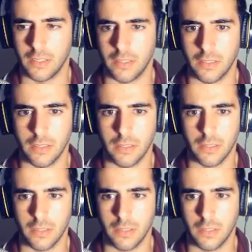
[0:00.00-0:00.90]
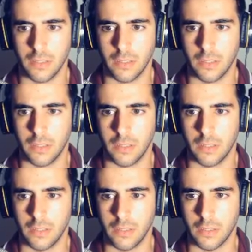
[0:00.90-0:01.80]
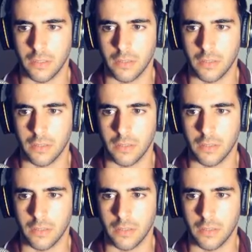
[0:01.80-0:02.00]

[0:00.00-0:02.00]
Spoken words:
No one is speaking in this clip.